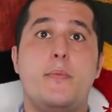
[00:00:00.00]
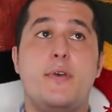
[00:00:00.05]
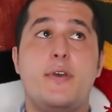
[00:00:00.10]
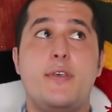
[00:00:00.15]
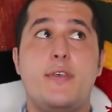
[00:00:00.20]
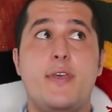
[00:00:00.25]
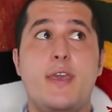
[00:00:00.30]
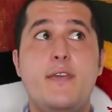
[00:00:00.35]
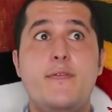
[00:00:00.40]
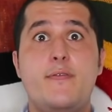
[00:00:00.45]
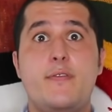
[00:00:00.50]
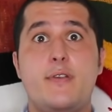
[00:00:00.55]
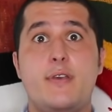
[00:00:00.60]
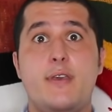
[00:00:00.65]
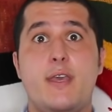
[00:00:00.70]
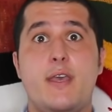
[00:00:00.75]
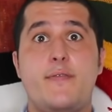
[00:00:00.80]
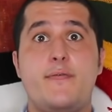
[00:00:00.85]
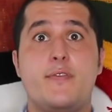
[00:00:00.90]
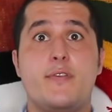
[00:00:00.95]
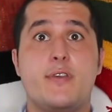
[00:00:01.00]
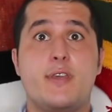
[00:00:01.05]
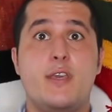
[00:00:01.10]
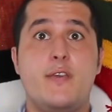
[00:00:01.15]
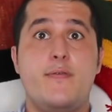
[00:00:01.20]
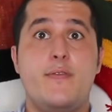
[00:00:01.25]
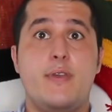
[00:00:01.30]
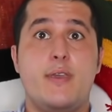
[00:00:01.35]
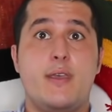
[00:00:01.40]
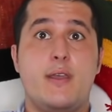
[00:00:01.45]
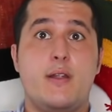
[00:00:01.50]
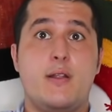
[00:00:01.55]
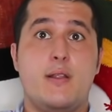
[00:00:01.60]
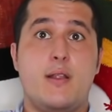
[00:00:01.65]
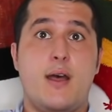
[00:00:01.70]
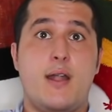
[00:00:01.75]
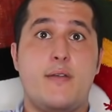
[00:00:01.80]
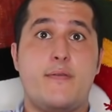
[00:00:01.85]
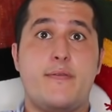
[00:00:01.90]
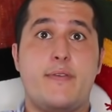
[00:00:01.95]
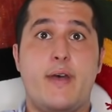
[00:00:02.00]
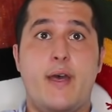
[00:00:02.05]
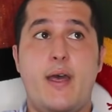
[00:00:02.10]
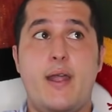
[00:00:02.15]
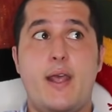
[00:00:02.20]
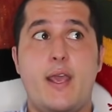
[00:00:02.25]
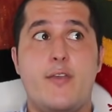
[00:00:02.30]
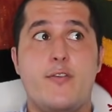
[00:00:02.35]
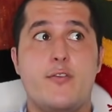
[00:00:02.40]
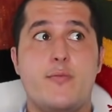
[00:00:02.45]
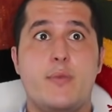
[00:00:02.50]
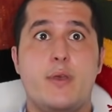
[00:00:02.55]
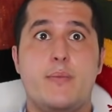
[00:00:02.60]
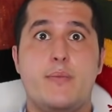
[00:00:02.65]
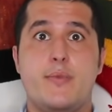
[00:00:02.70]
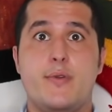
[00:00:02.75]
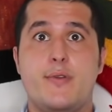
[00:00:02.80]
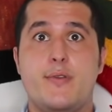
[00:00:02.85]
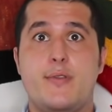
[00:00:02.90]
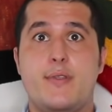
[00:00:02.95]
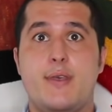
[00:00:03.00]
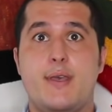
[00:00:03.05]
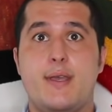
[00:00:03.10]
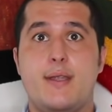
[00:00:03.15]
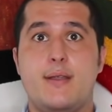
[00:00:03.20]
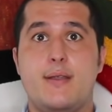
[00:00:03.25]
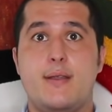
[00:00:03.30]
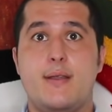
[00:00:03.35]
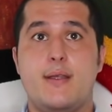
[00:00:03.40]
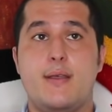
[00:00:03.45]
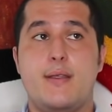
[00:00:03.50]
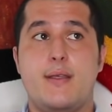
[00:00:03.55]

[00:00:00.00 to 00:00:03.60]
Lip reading: But thankfully, after giving it a lot of thought, I remembered that